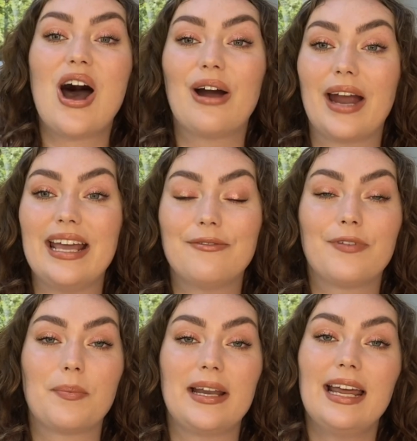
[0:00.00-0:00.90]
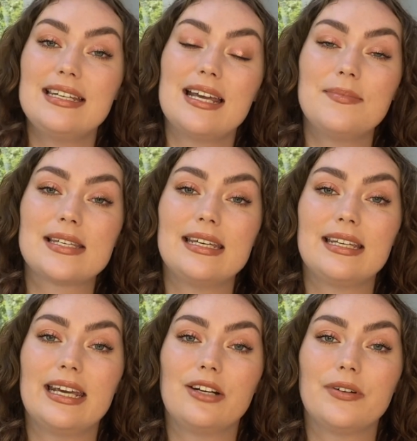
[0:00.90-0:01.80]
All right, and for my nighttime
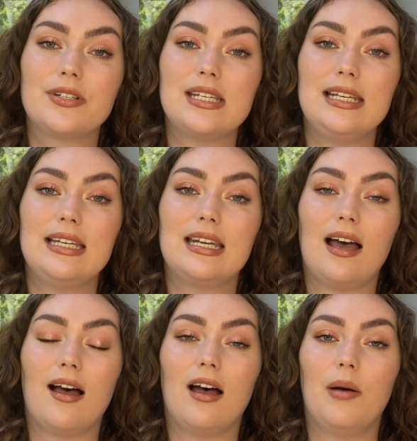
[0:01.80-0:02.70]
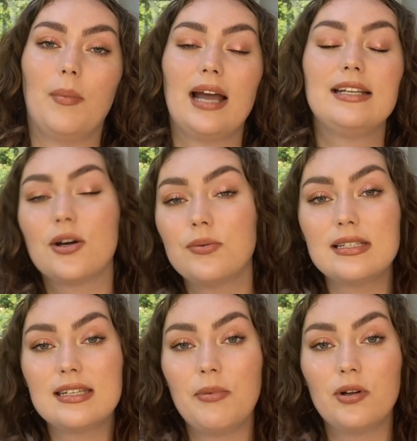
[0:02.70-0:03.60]
skincare routine, I
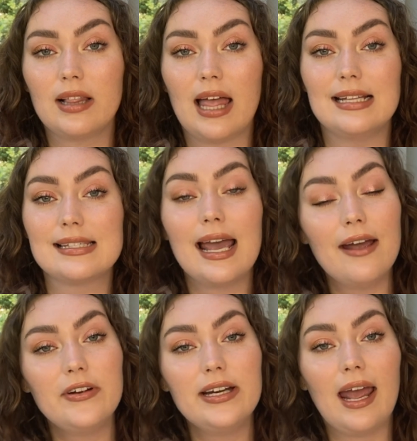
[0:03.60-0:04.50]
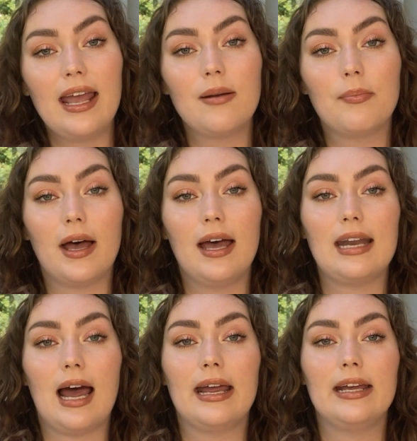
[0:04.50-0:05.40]
don't double cleanse every night,
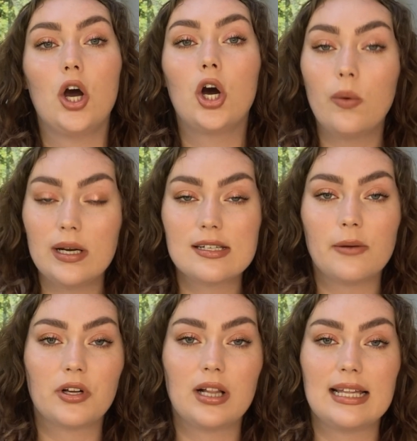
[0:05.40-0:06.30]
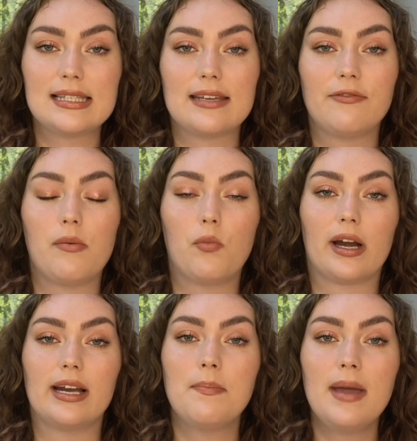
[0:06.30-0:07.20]
but I always double cleanse if I'm
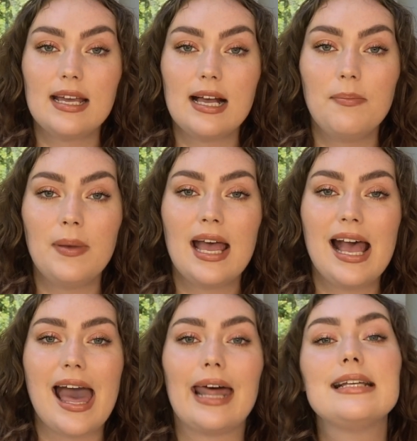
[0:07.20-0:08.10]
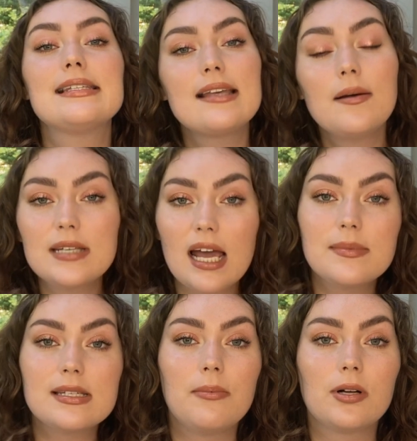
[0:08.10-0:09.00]
wearing makeup, and I
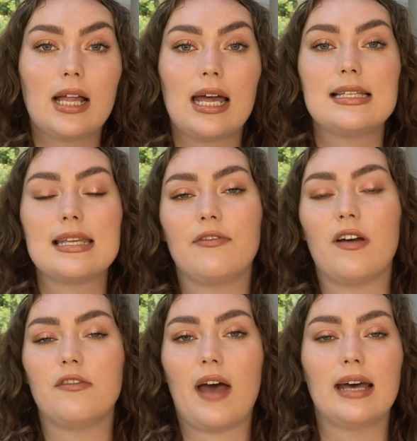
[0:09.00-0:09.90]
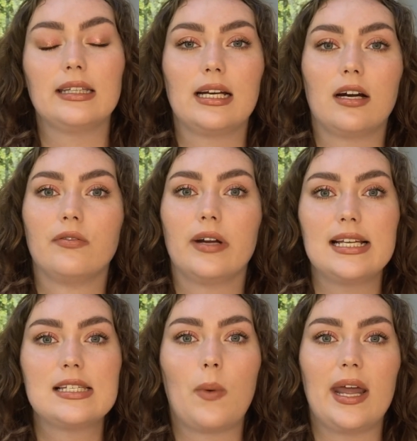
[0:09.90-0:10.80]
sometimes double cleanse if I've had like a
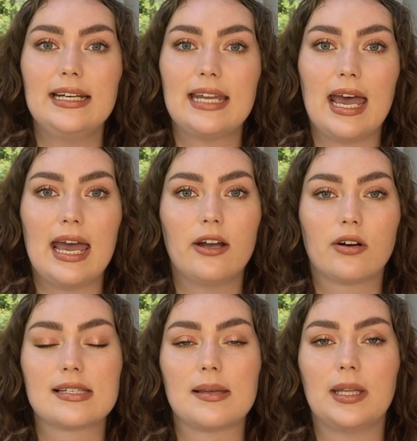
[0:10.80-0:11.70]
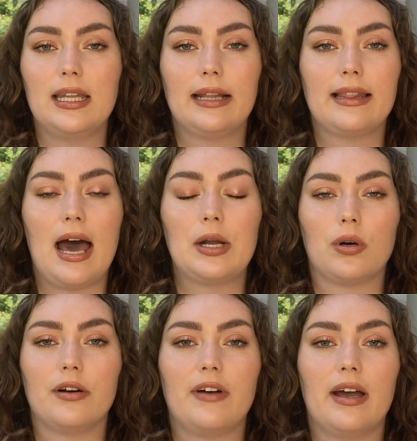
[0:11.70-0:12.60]
really sweaty day or something like that, or if